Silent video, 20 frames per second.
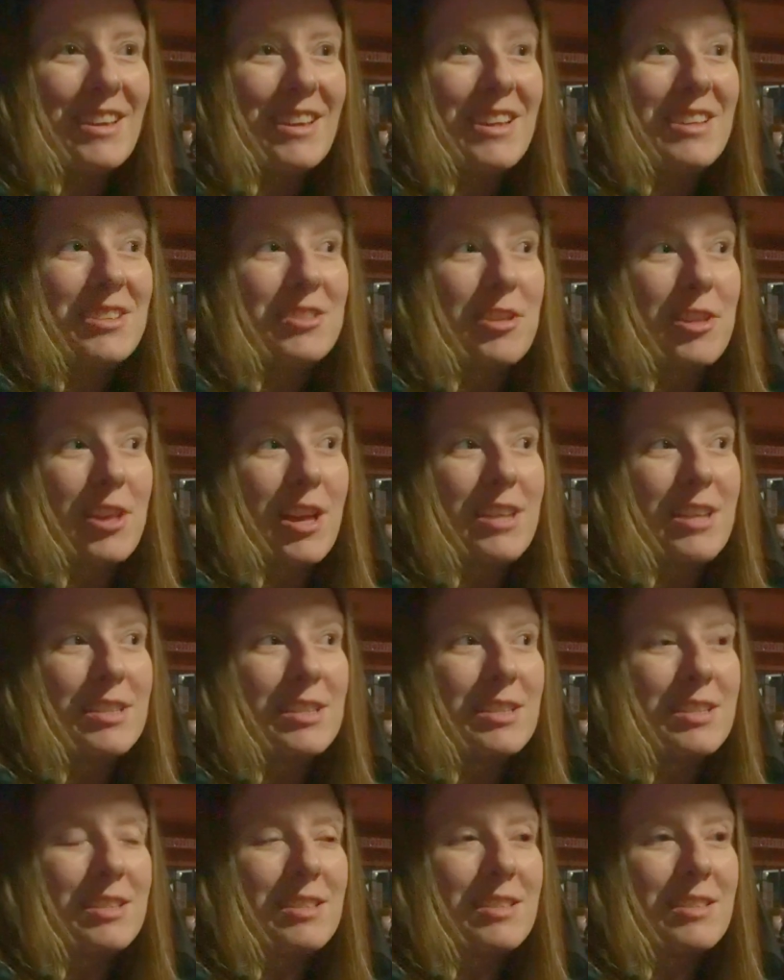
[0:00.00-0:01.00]
So that
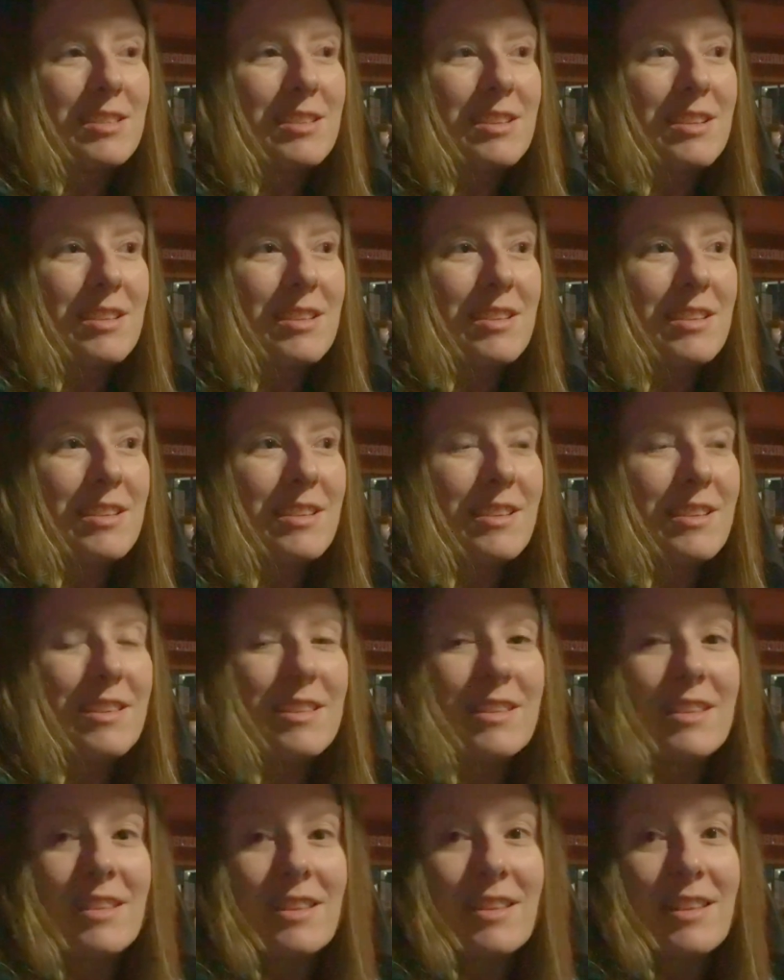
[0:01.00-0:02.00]

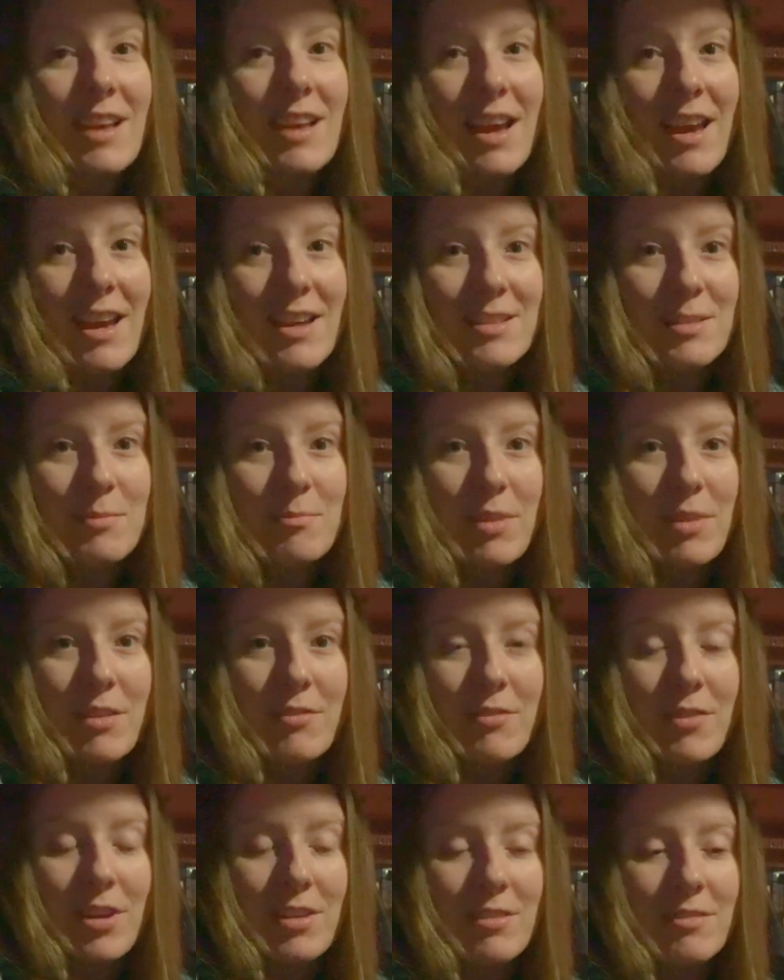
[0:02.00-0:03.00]
hasn't been
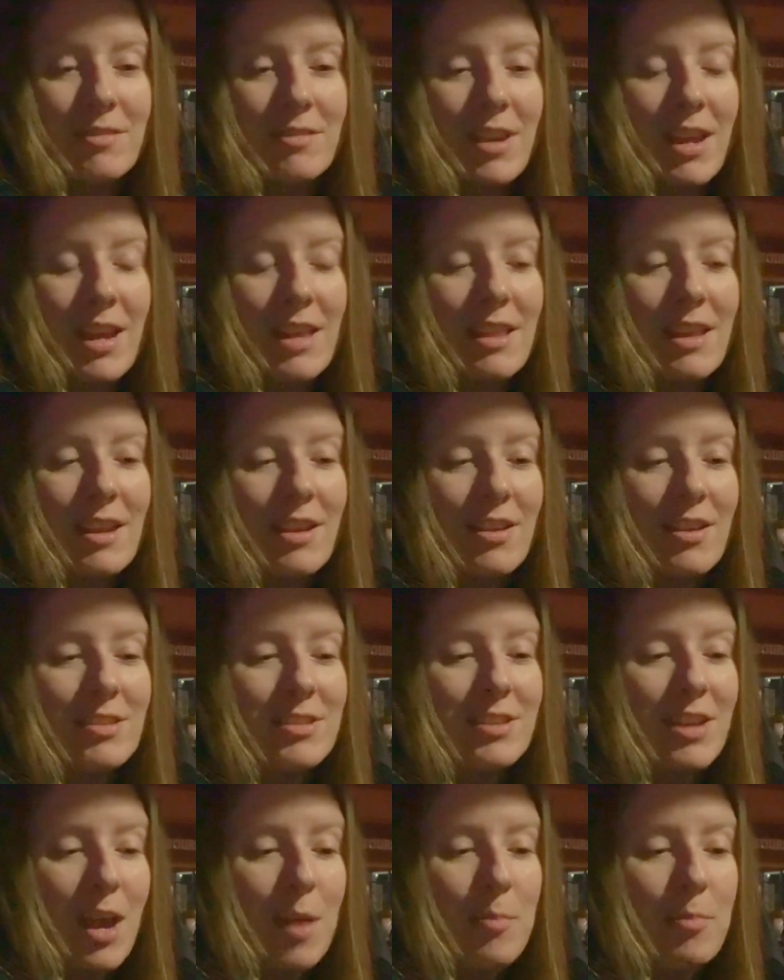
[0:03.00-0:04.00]
fun. And then on
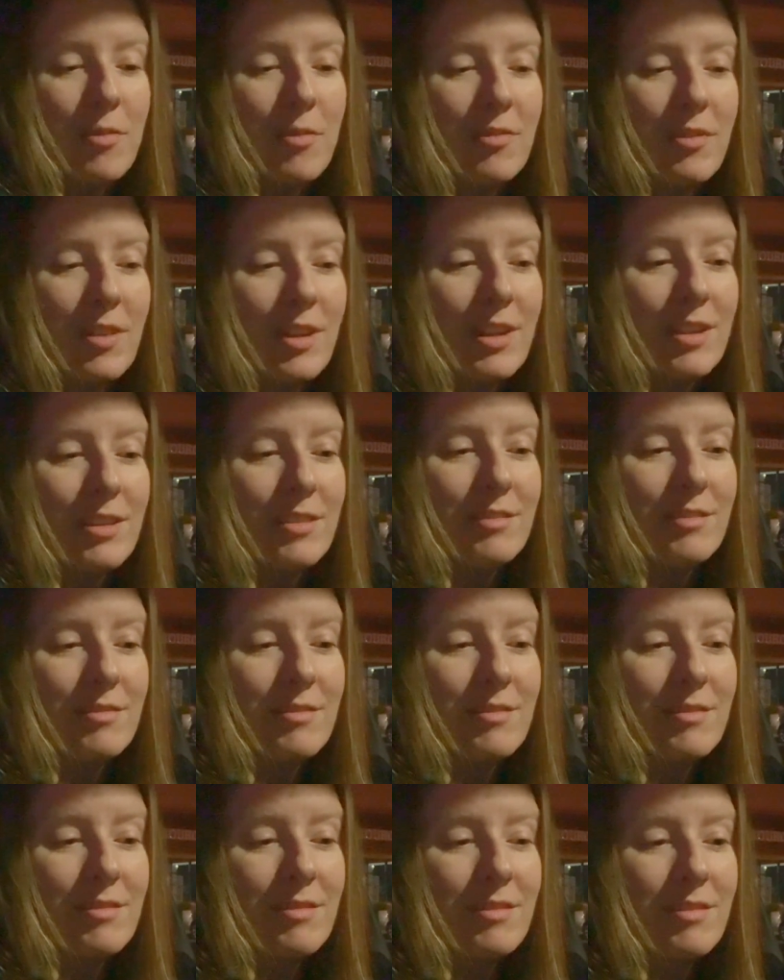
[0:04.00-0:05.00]
top of it,
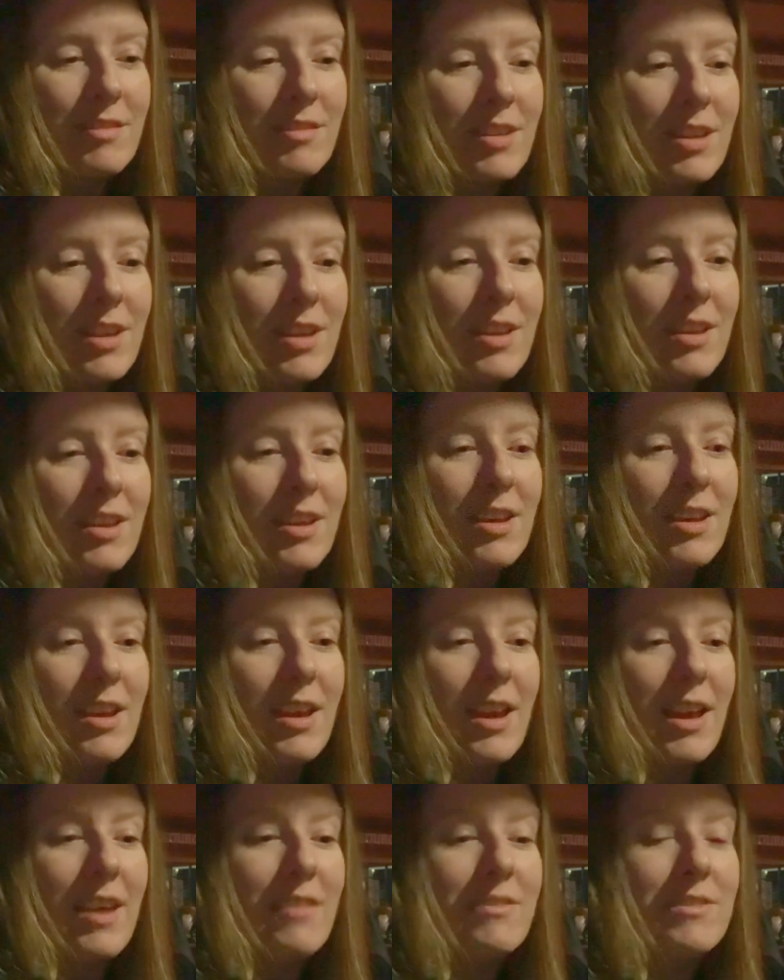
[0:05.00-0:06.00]

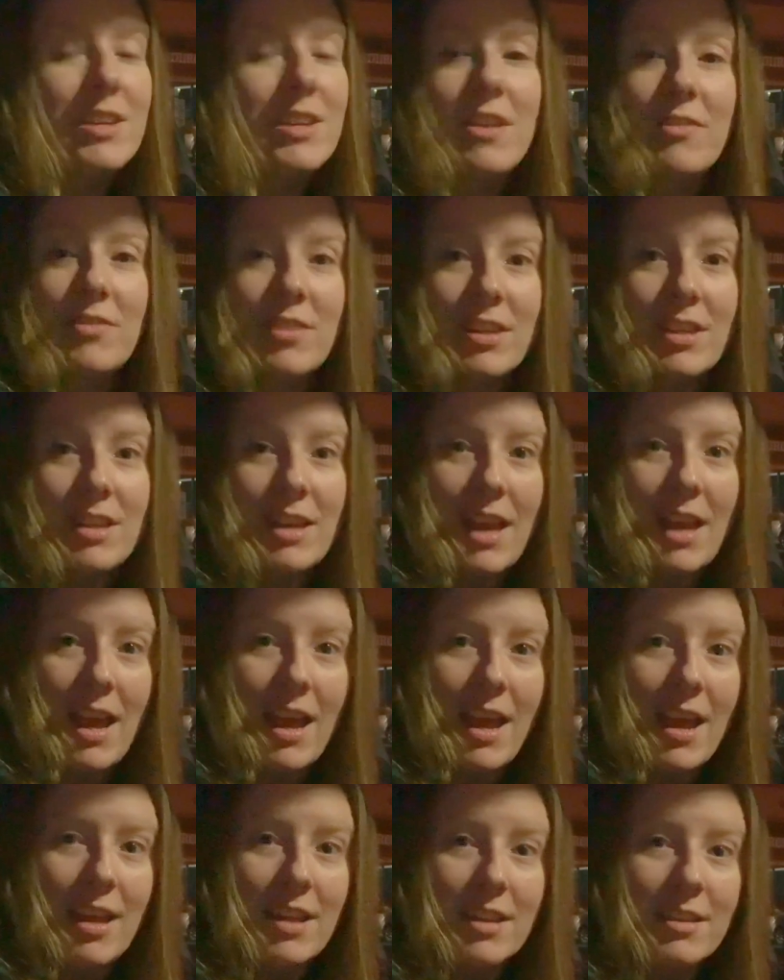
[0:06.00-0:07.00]
I've definitely
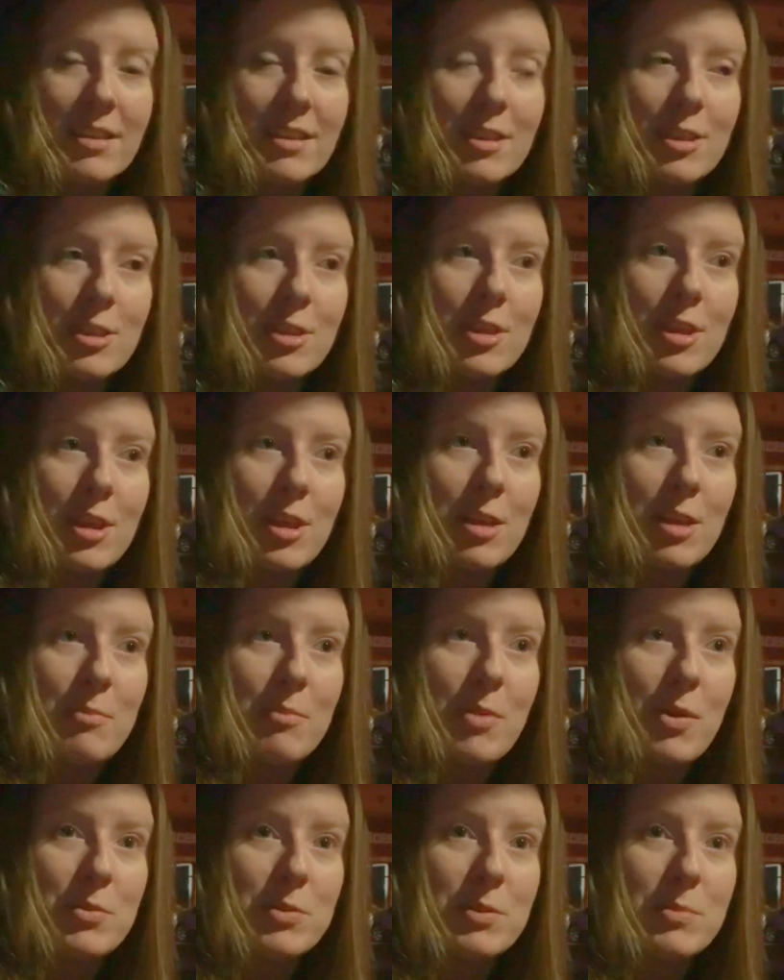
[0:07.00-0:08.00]
had the
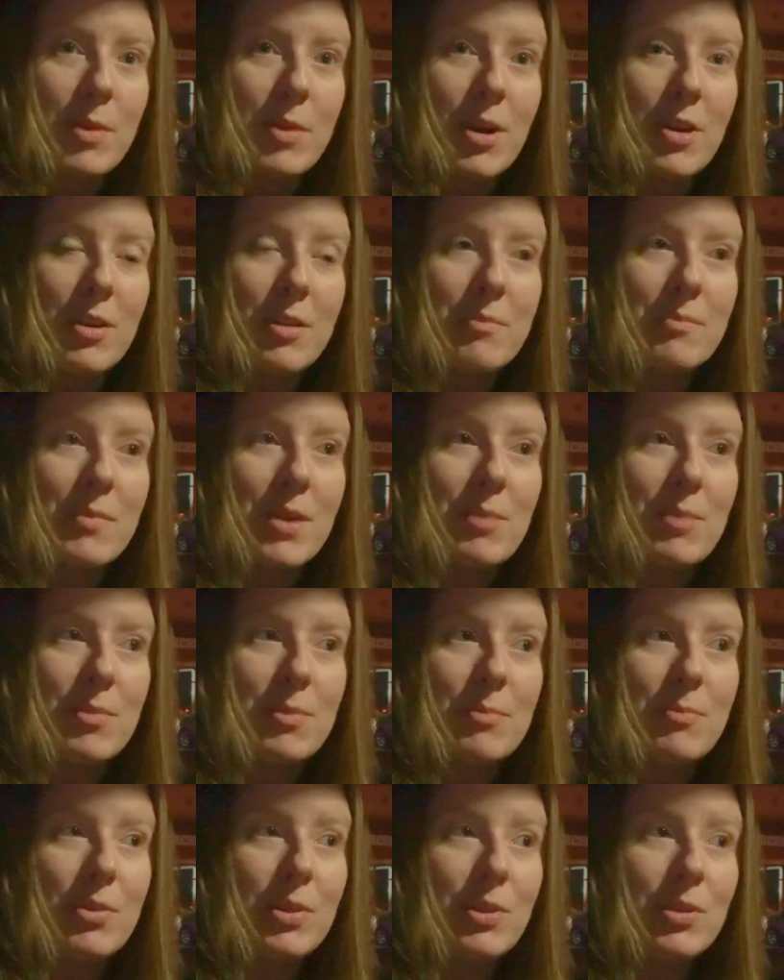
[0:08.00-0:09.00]
postpartum baby
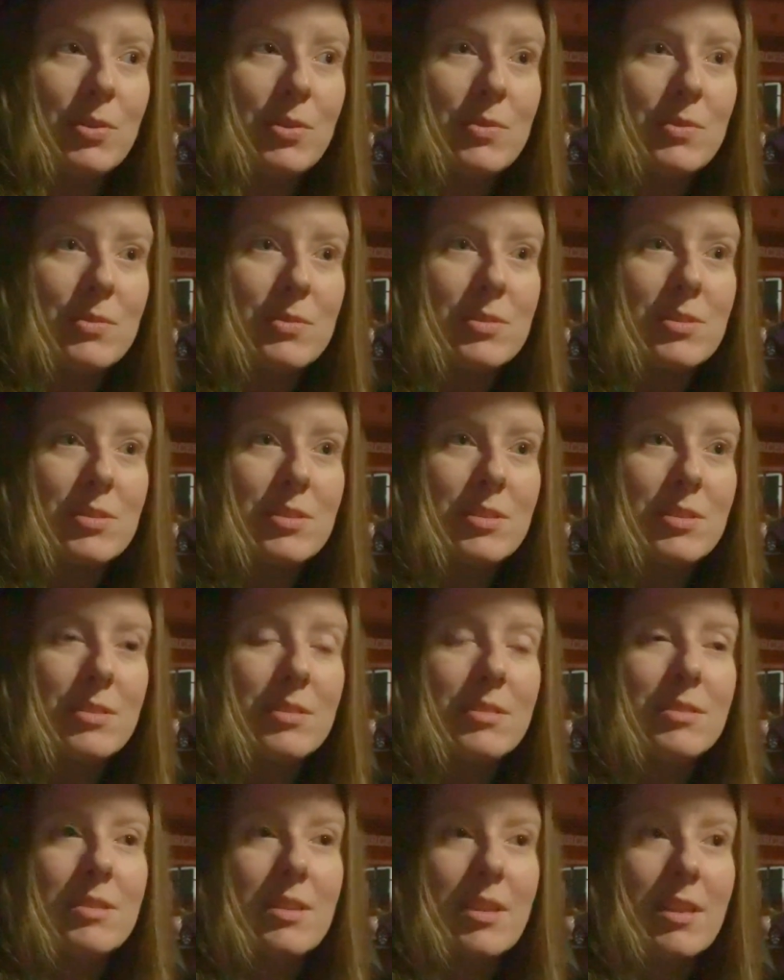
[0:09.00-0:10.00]
blues
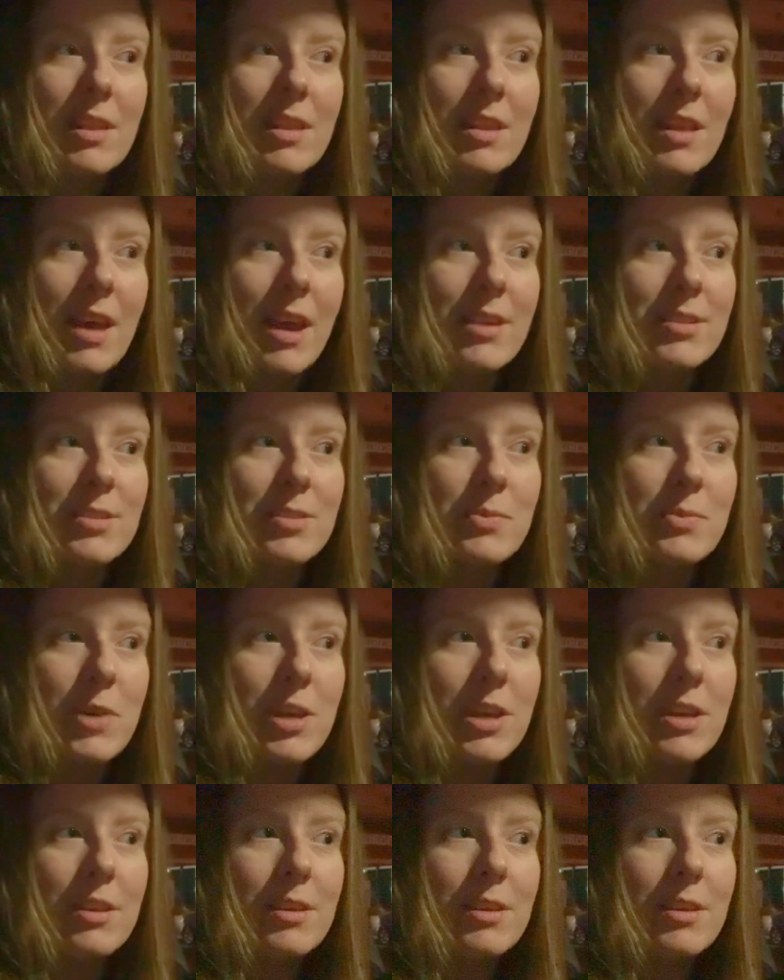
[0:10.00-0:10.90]
the last week.